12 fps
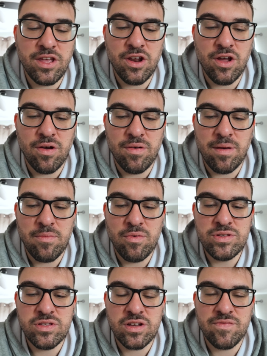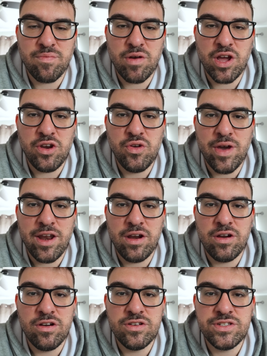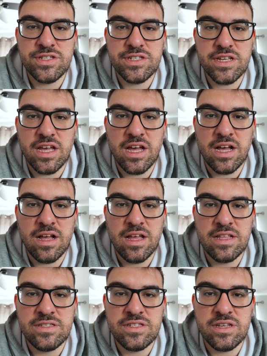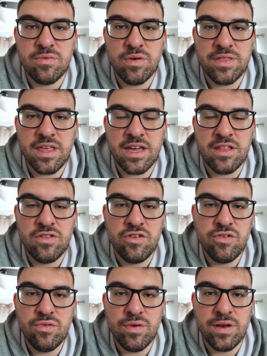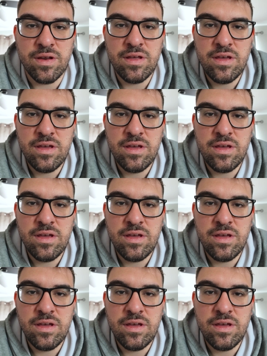I'm always looking to bring on new editors and see what they can do. And